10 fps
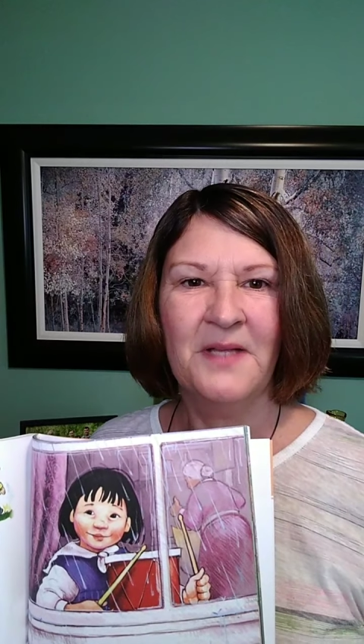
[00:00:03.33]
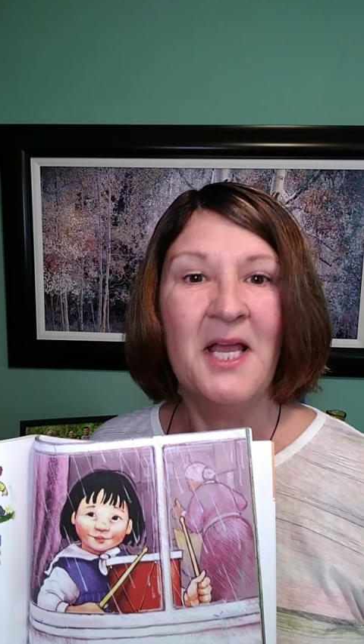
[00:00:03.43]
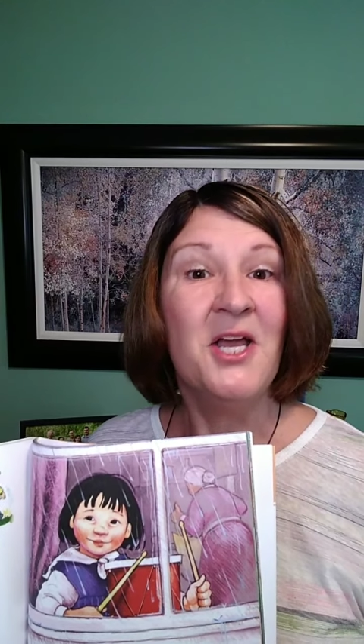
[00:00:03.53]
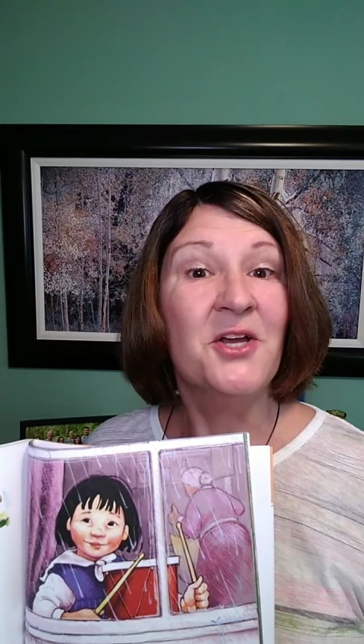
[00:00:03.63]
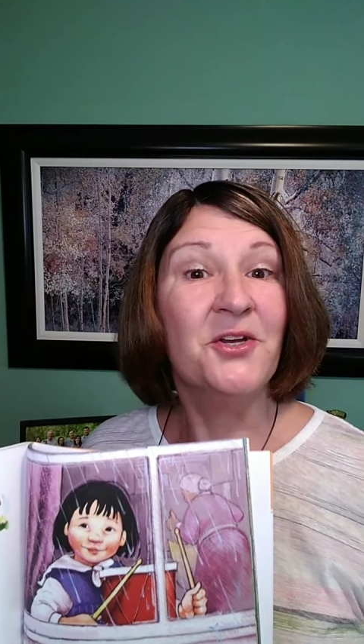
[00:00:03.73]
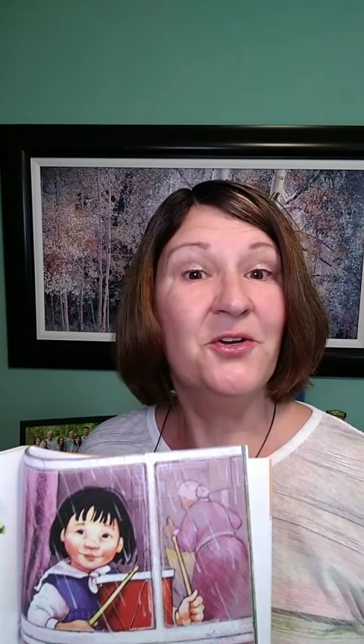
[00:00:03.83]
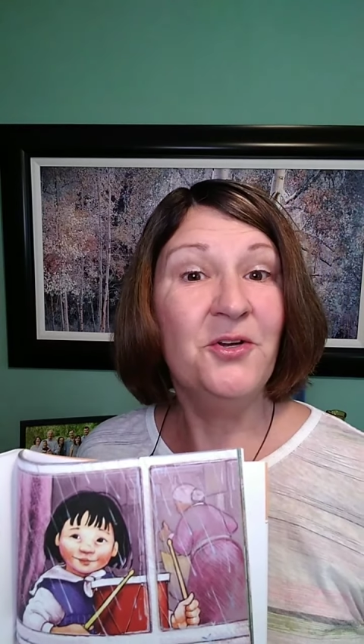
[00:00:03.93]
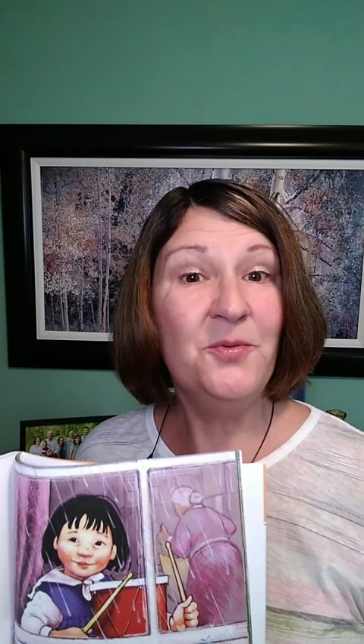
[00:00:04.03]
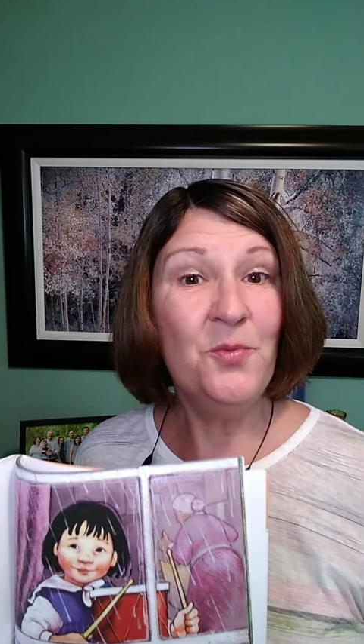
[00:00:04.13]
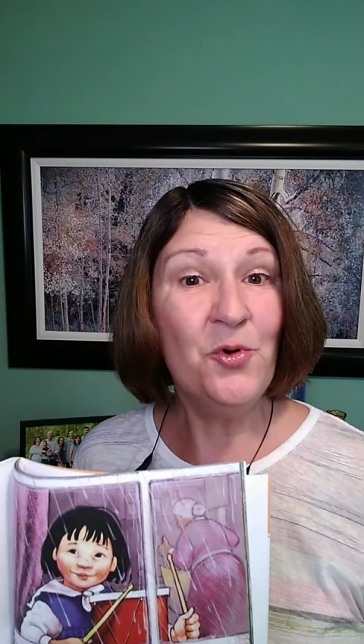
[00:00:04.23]
Good
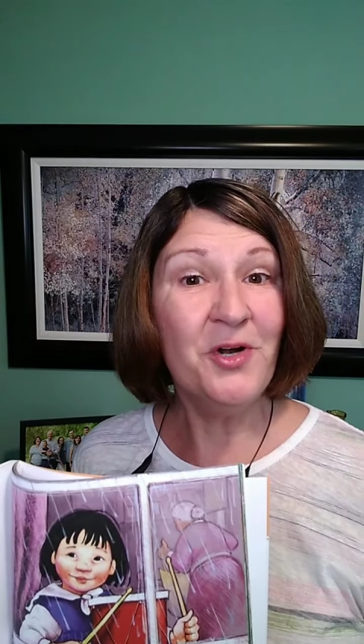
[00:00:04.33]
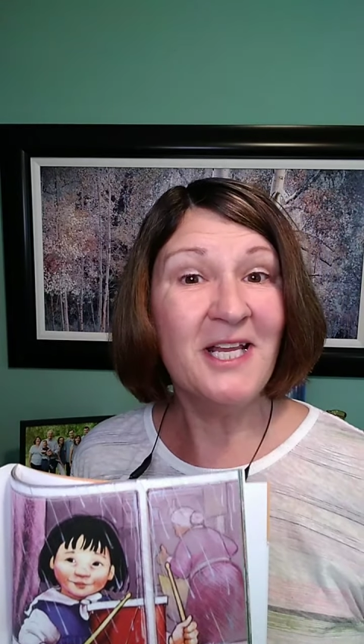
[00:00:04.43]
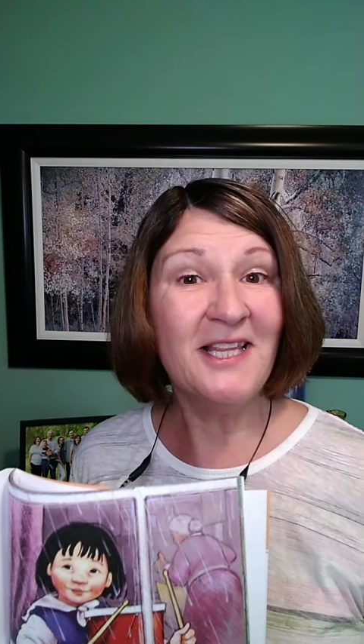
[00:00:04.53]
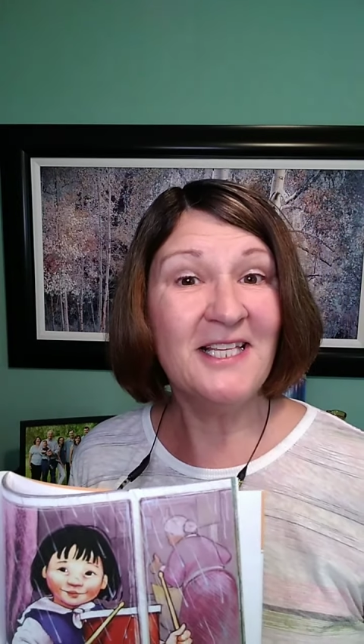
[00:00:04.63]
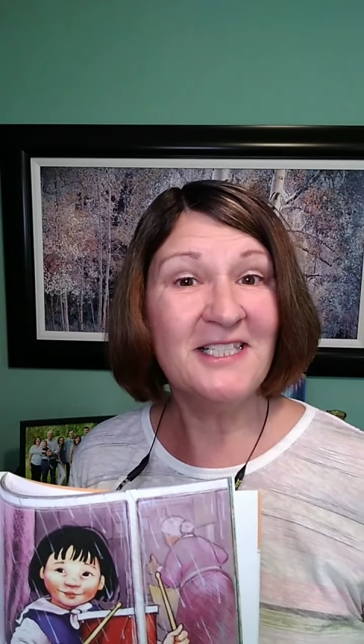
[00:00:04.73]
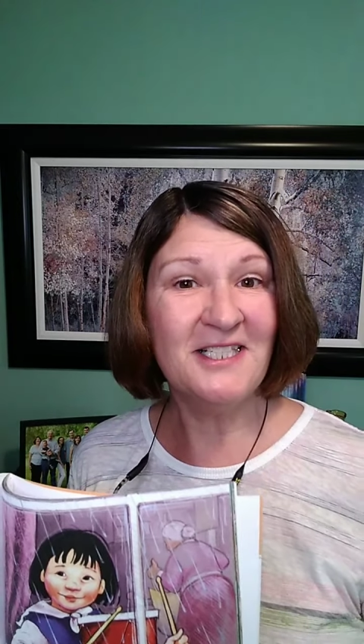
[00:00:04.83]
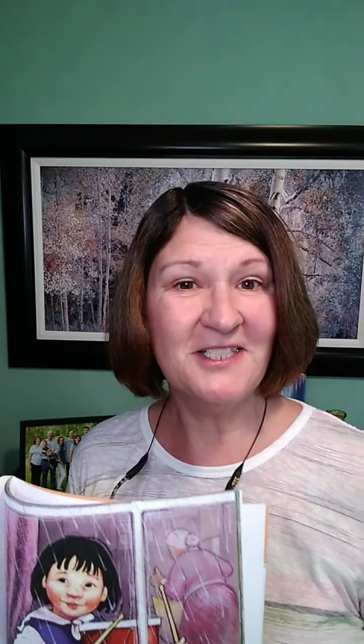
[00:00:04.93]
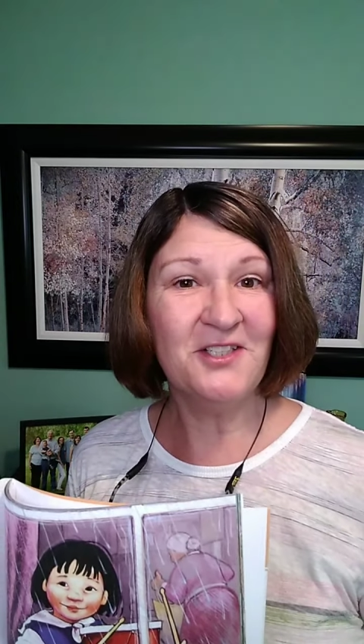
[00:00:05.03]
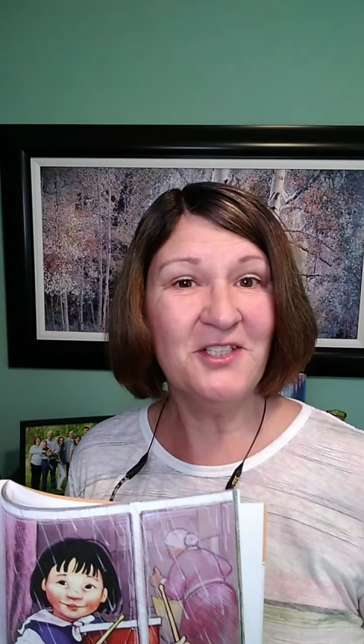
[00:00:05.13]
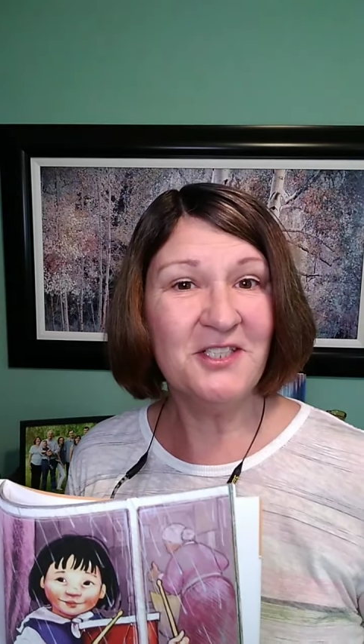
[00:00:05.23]
morning. This is
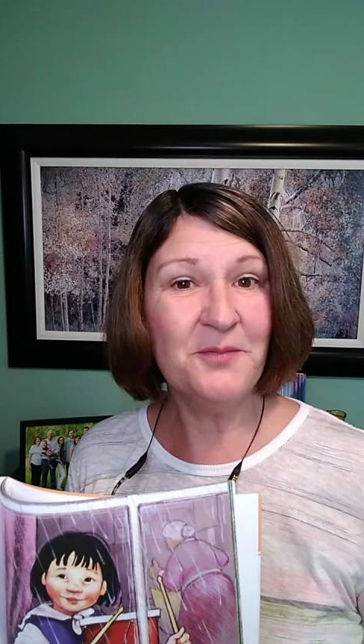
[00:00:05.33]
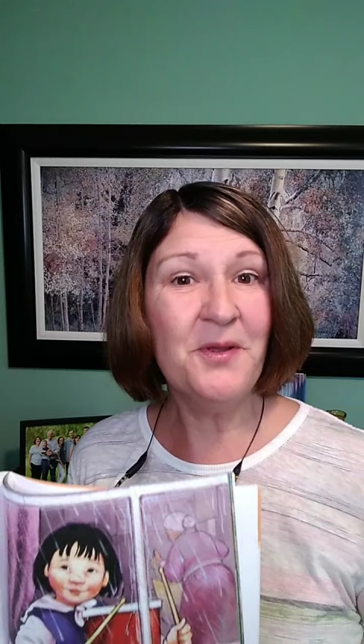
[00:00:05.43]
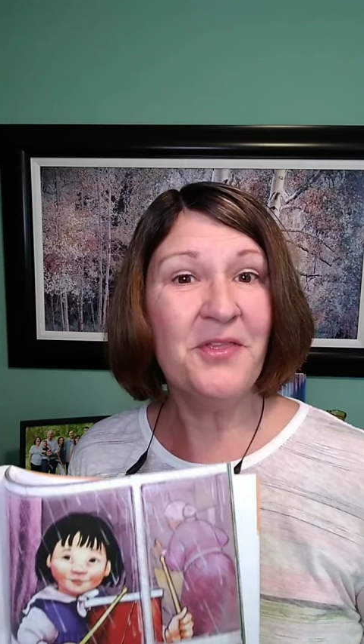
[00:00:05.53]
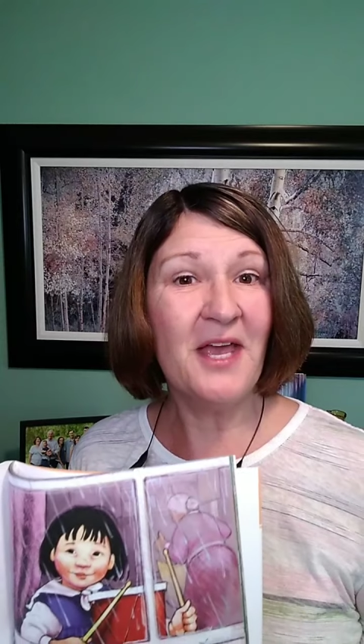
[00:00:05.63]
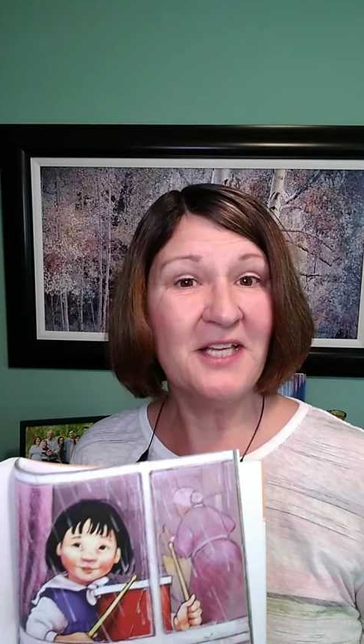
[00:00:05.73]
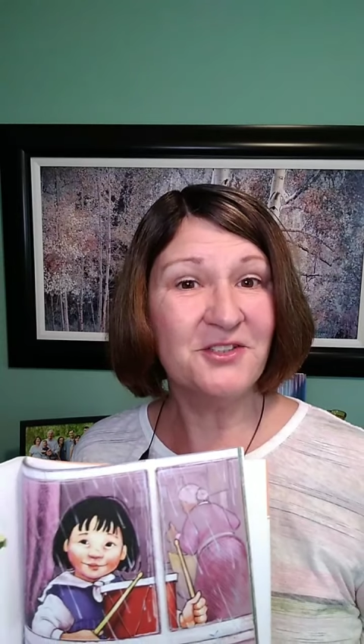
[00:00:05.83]
Elizabeth Estel,